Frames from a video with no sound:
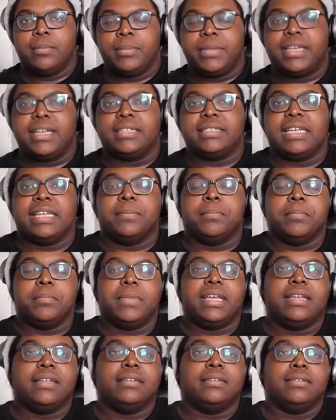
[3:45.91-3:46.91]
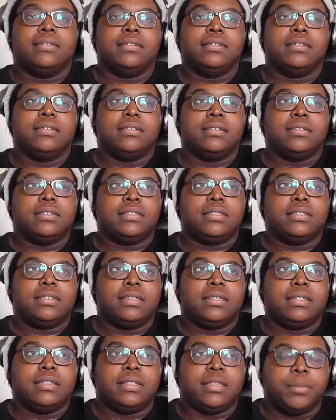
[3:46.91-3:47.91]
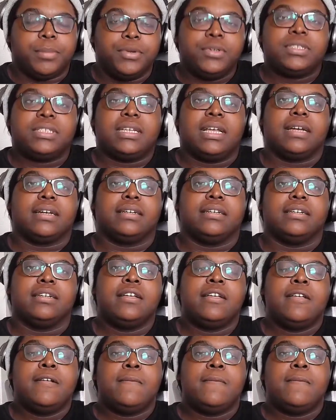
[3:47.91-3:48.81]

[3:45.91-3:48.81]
because in in the Boo Saga,